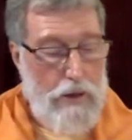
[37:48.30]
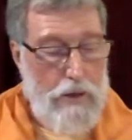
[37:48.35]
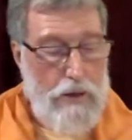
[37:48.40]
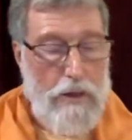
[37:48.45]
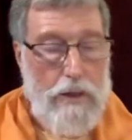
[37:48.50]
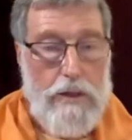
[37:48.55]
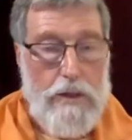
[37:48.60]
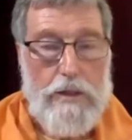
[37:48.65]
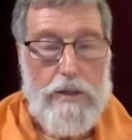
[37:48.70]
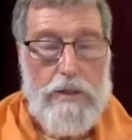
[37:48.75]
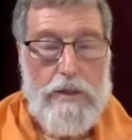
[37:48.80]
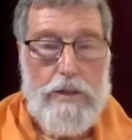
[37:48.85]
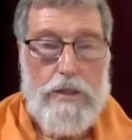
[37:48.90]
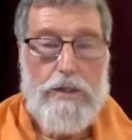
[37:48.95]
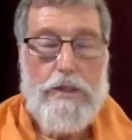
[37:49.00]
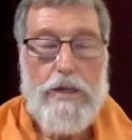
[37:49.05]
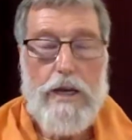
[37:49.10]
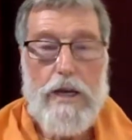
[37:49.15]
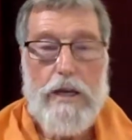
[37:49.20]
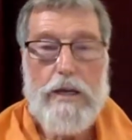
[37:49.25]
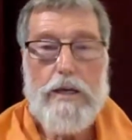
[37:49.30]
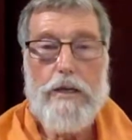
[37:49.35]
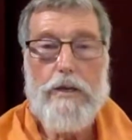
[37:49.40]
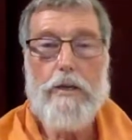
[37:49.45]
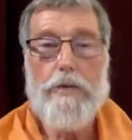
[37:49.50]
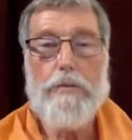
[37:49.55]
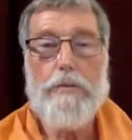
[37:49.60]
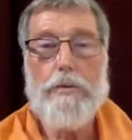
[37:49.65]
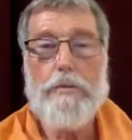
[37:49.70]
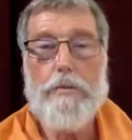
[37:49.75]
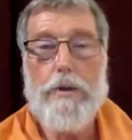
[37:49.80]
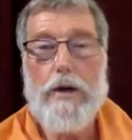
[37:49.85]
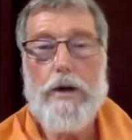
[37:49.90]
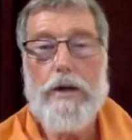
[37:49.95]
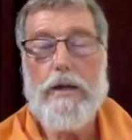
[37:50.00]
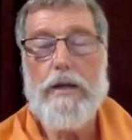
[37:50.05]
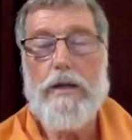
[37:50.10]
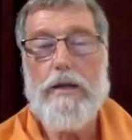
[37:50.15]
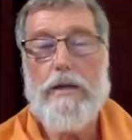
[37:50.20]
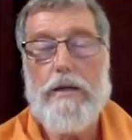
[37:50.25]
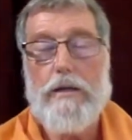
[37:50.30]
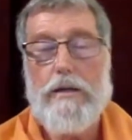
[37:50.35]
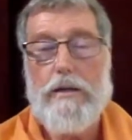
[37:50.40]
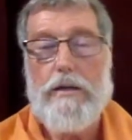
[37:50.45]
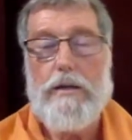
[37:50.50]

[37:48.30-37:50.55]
that it's just like a human body.